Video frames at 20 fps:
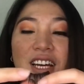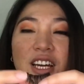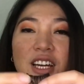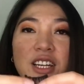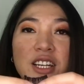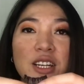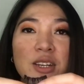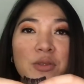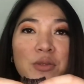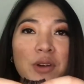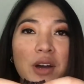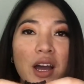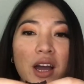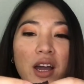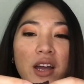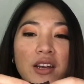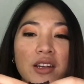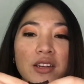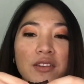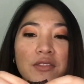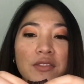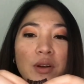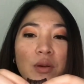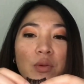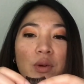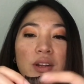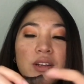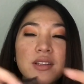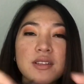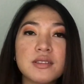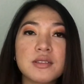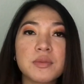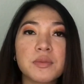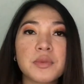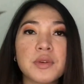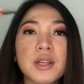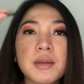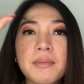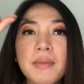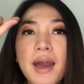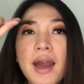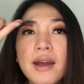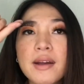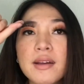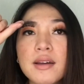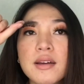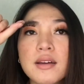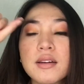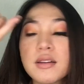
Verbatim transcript: And, you, and if you wanted to put it back,